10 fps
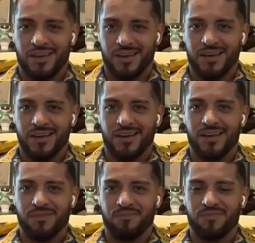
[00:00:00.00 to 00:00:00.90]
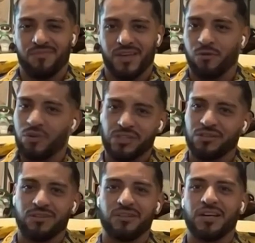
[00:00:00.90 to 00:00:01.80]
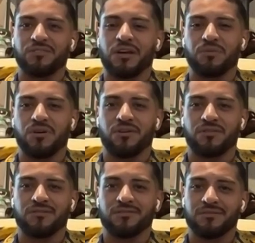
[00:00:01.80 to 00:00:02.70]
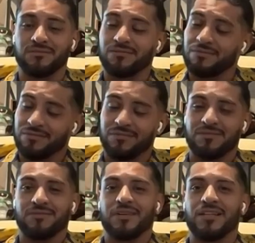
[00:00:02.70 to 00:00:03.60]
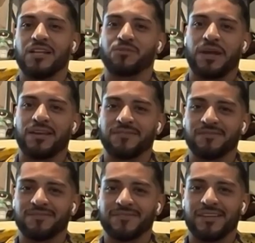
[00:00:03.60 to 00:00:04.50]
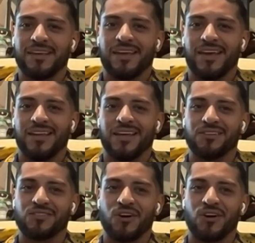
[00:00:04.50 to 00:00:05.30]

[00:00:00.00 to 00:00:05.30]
an original LWO. And that's right. And